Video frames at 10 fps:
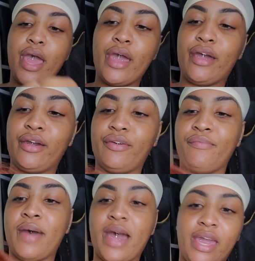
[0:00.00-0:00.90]
Oh
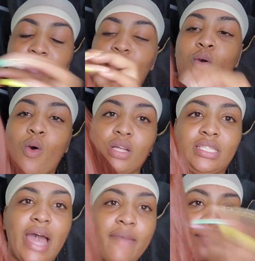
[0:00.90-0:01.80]
my god.
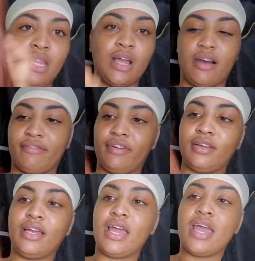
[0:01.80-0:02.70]
I'm in love.
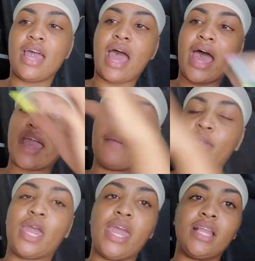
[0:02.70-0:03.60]
I'm
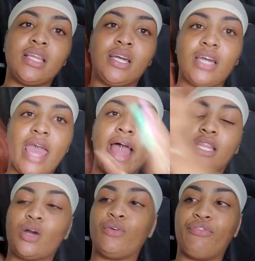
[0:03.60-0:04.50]
in
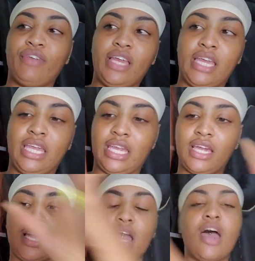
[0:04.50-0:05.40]
L-O-V-E.
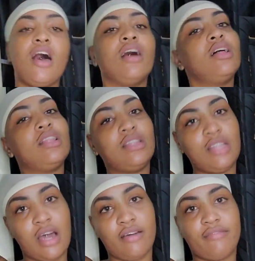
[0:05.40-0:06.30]

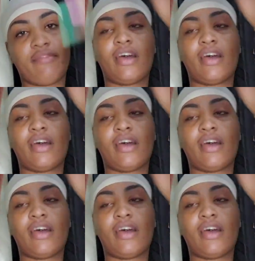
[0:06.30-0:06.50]
Love.